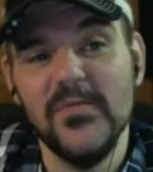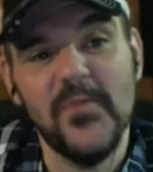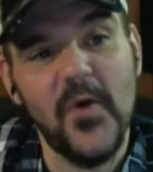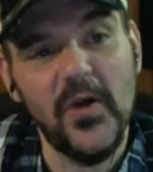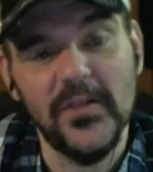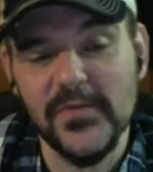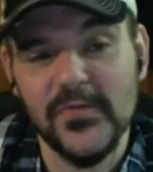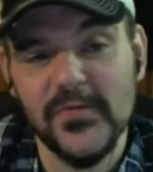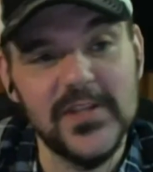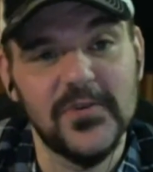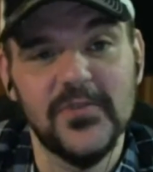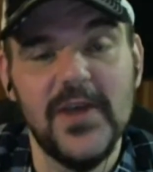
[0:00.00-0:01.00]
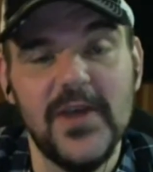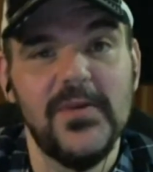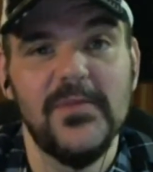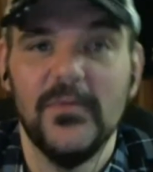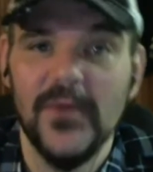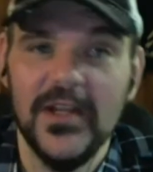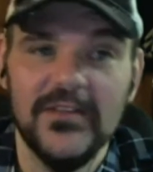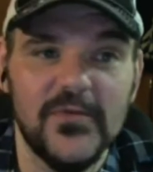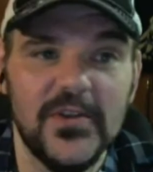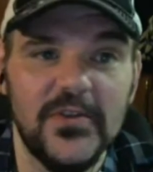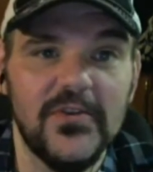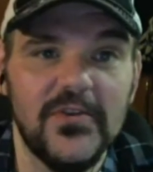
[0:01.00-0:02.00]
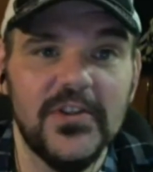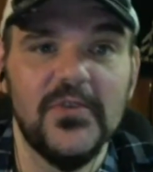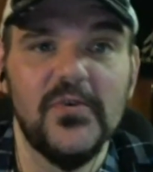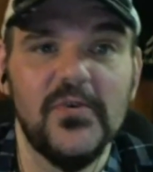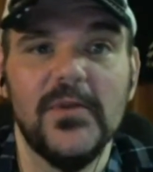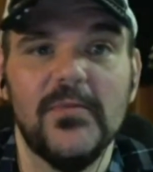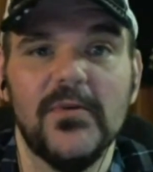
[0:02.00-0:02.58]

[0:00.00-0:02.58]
all of your friends were great people, man. Really, really cool people.